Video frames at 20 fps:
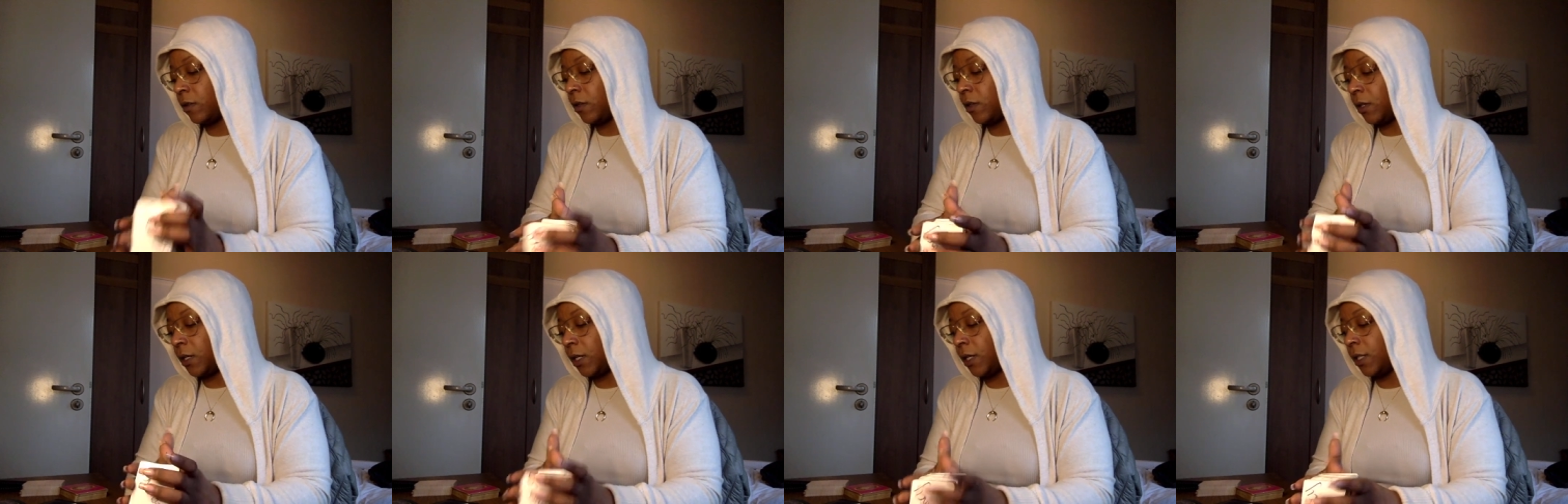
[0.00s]

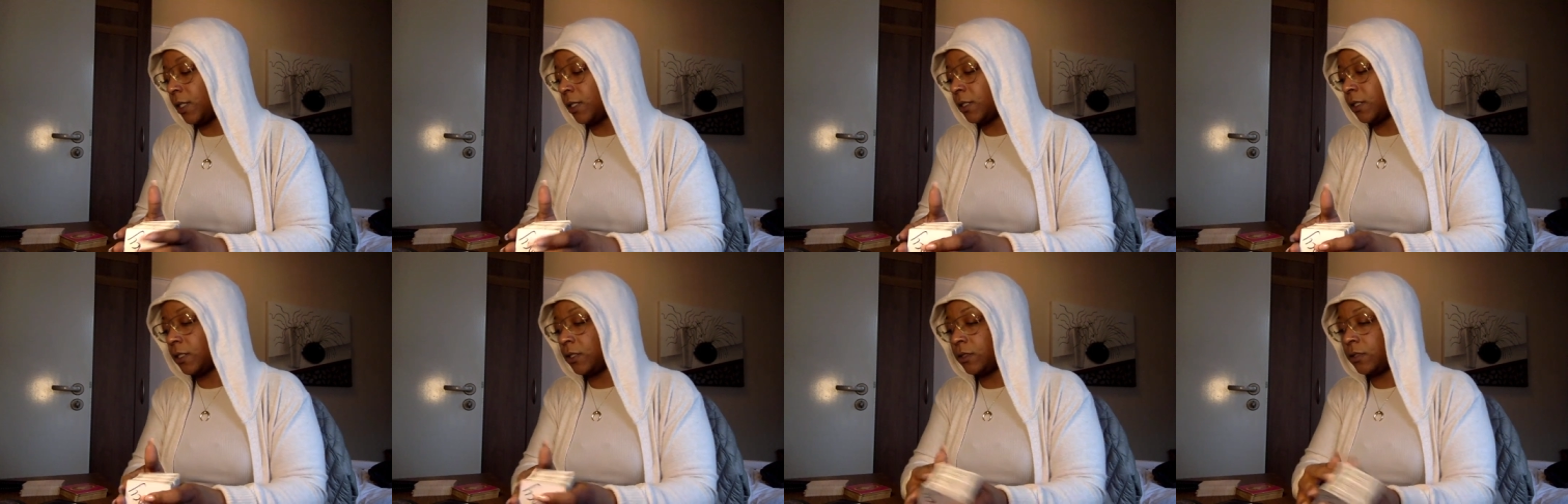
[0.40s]
You're not
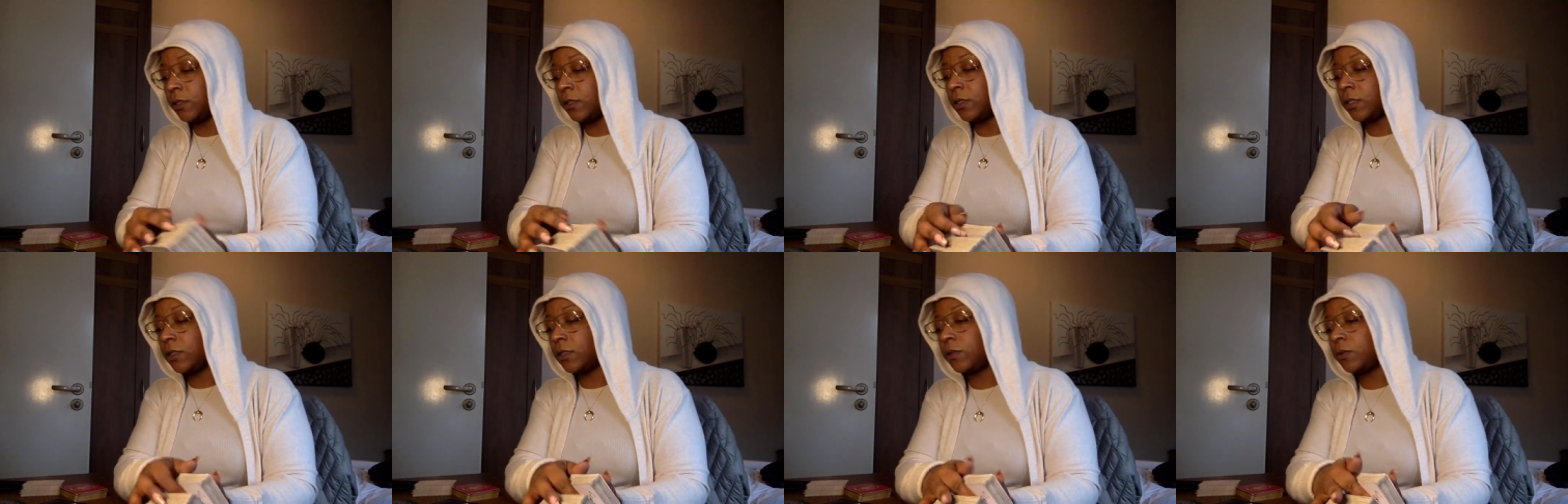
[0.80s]
listening to
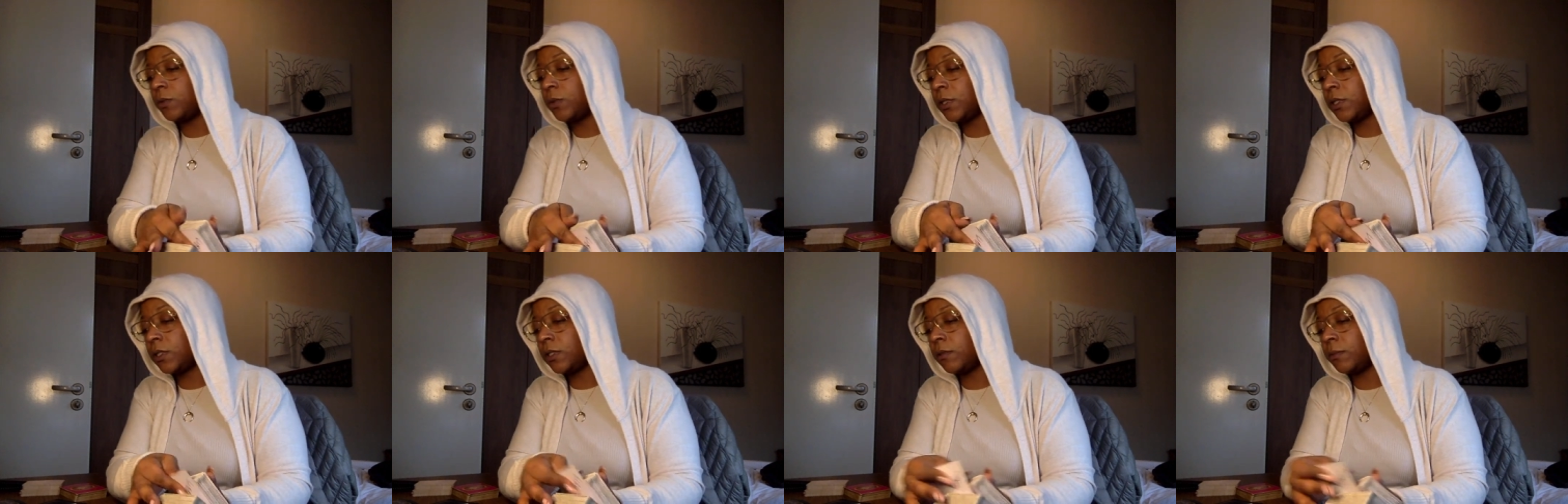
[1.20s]
your
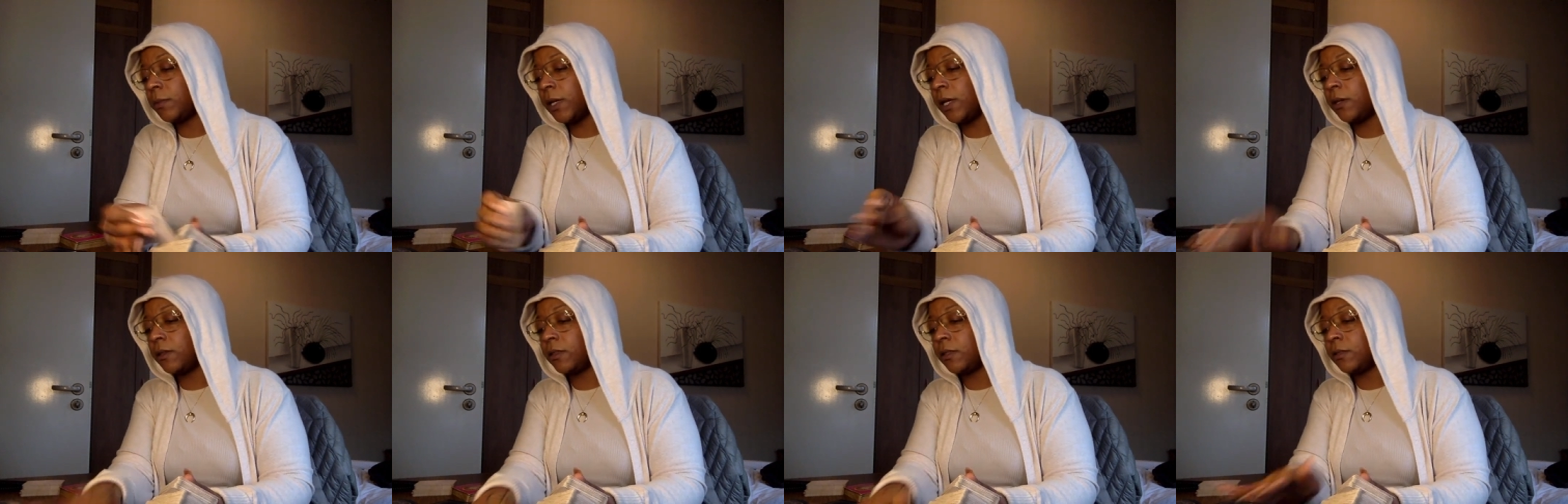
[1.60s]
intuition
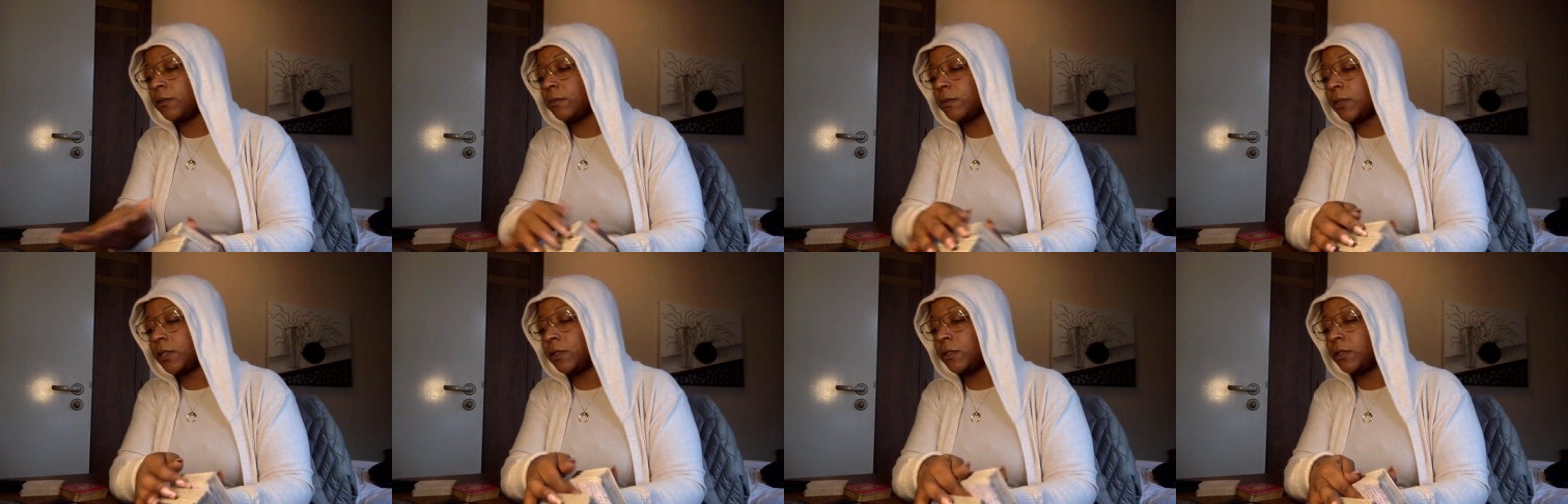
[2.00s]
about
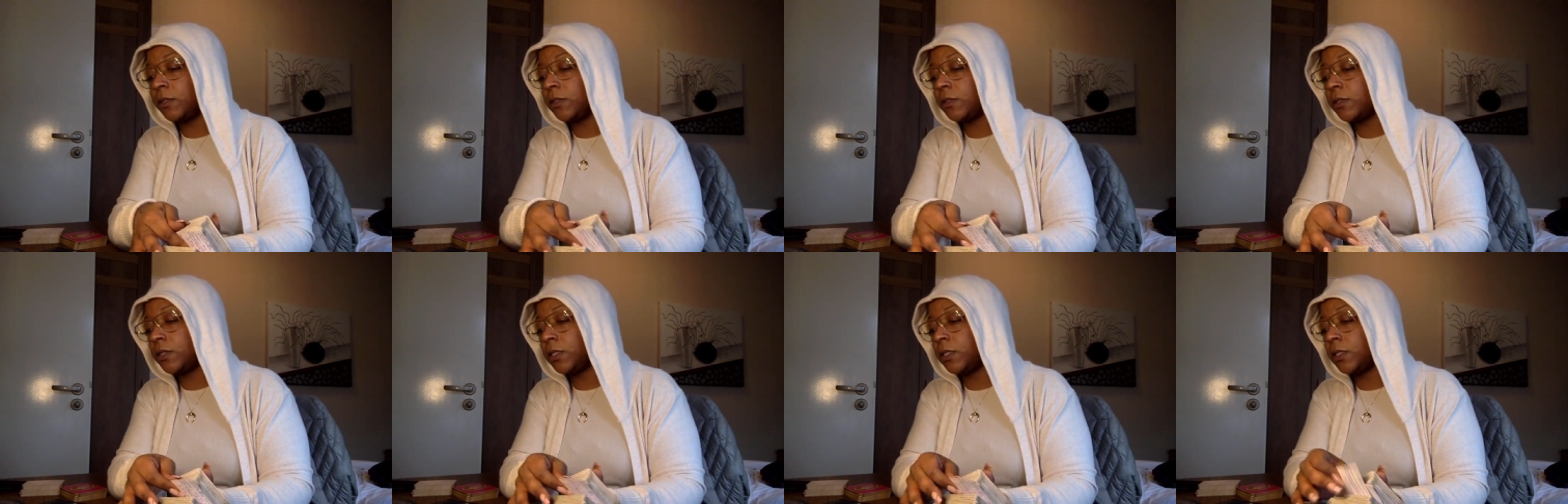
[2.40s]
them.
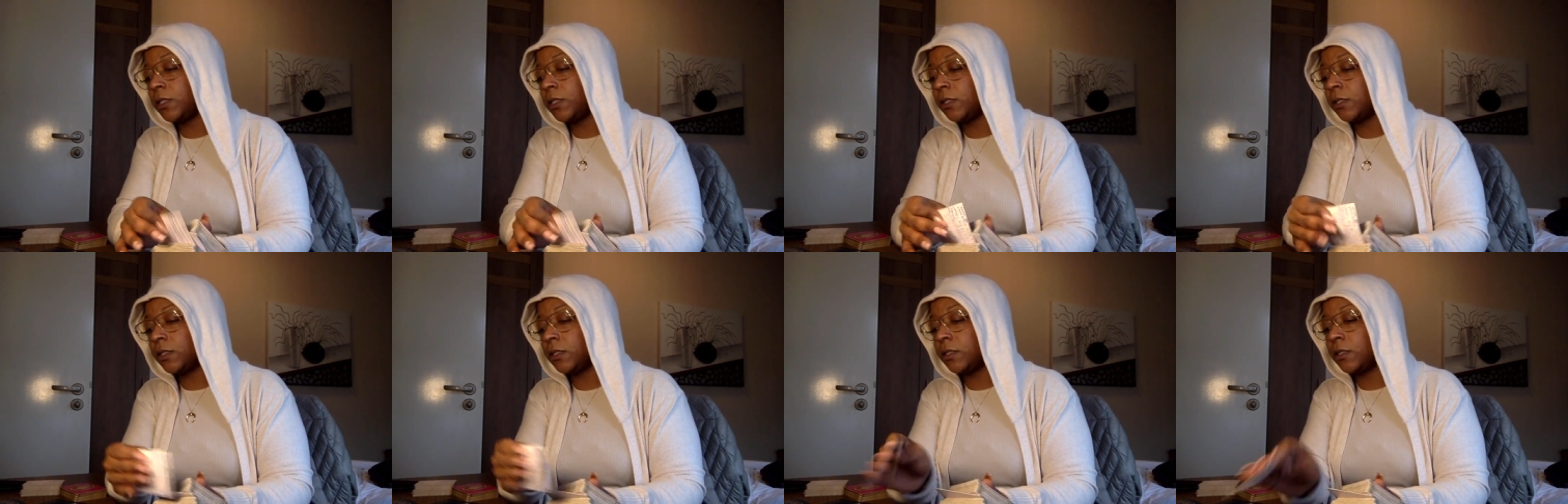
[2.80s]
Serial
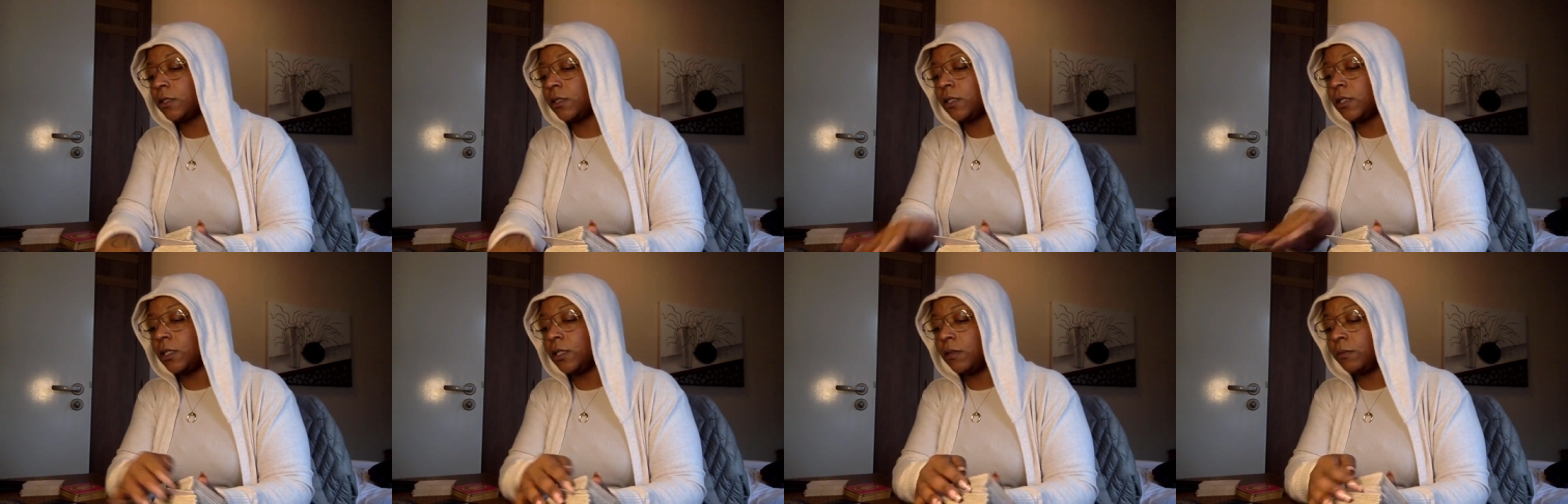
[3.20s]
cheater,
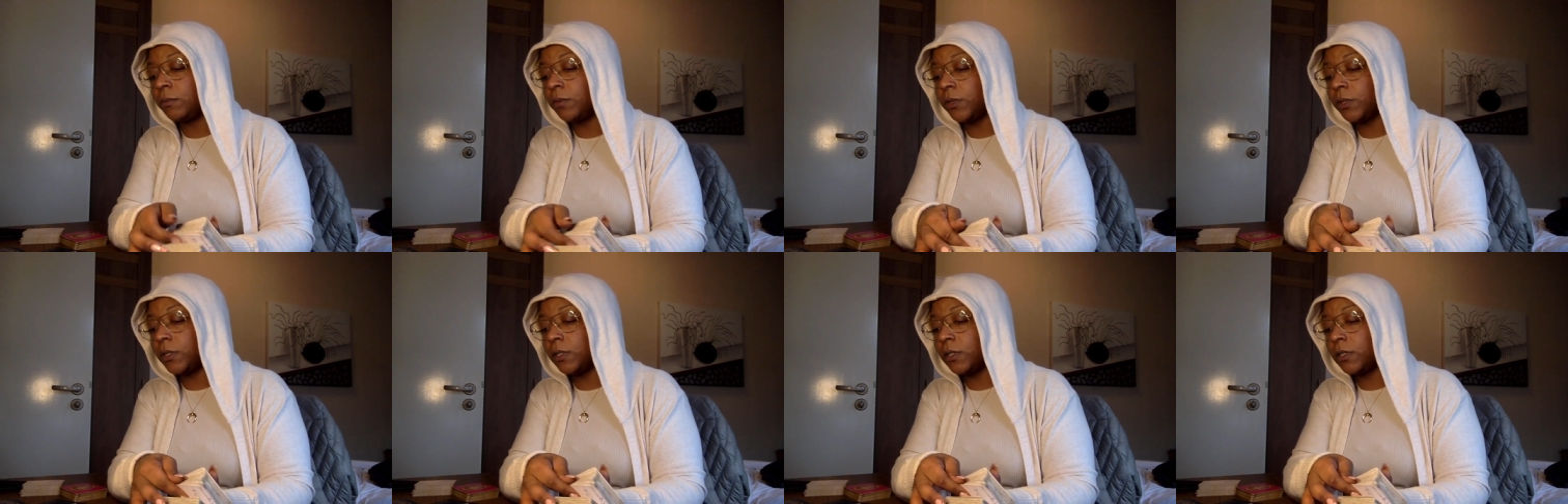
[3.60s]

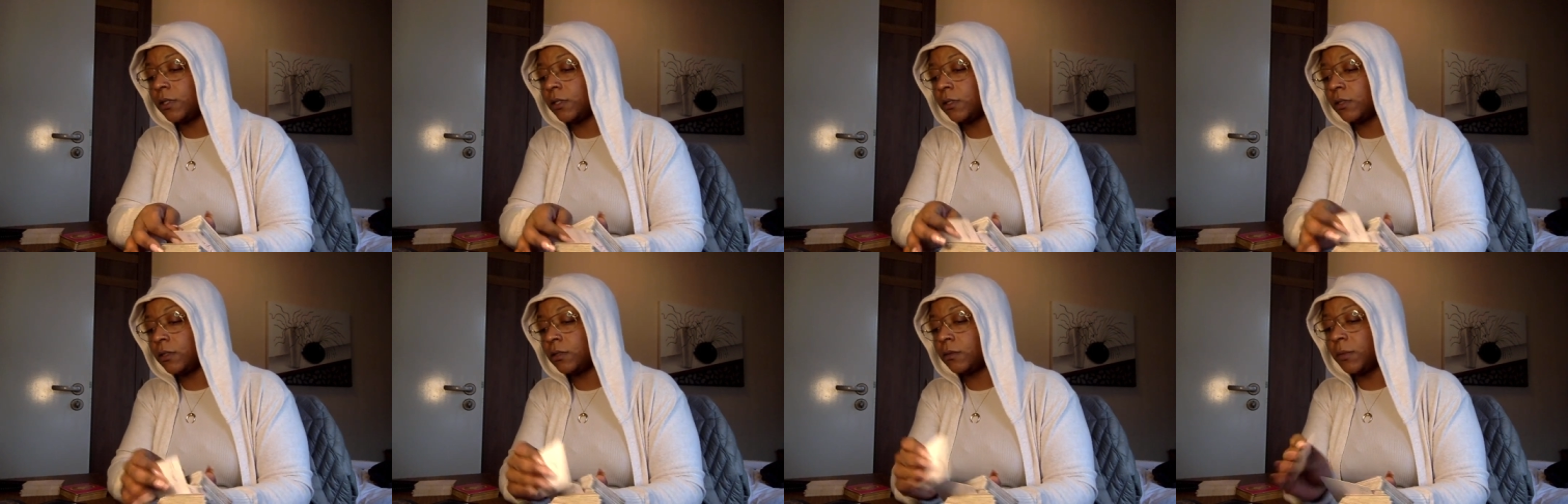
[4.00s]
Libra.
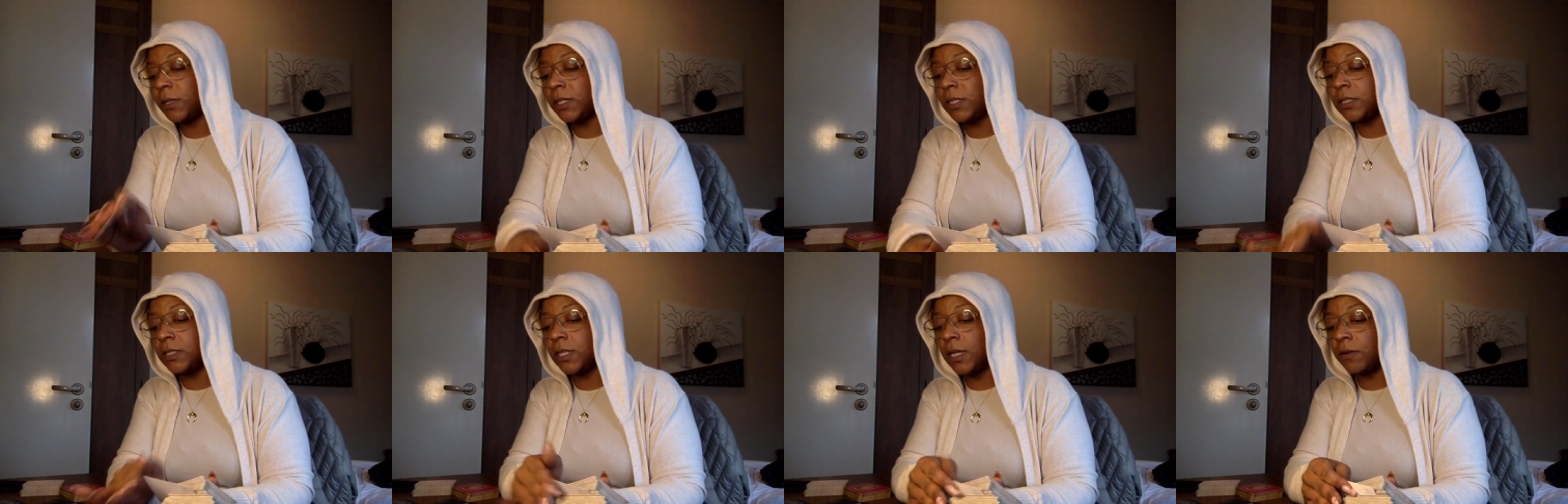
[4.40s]

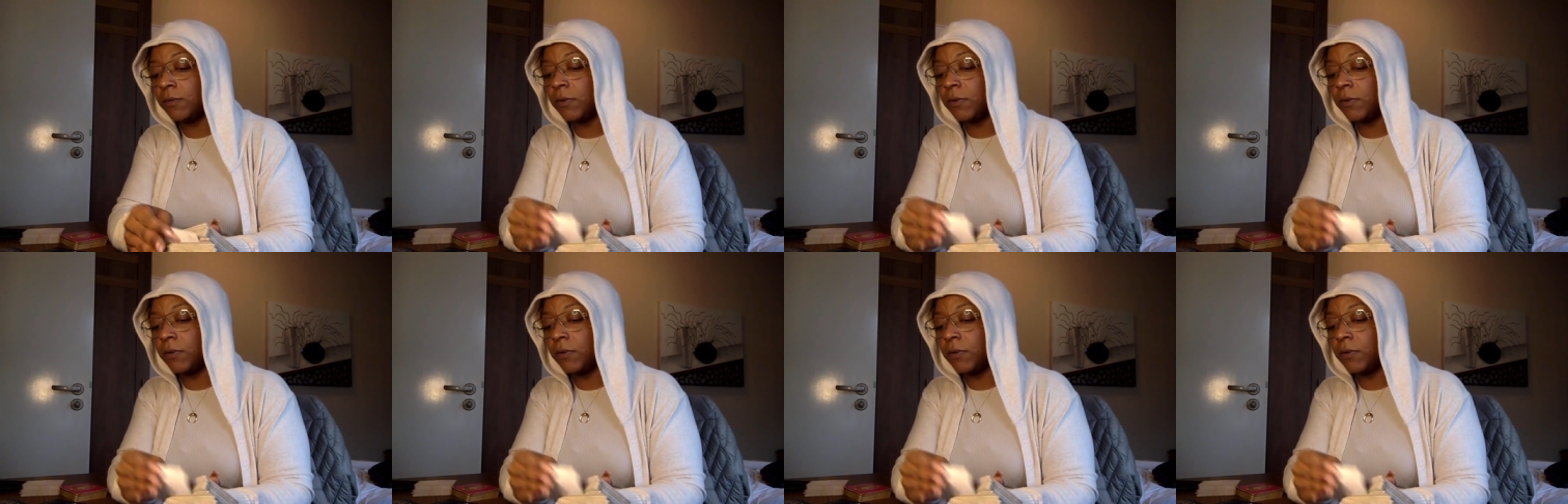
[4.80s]
Somebody's not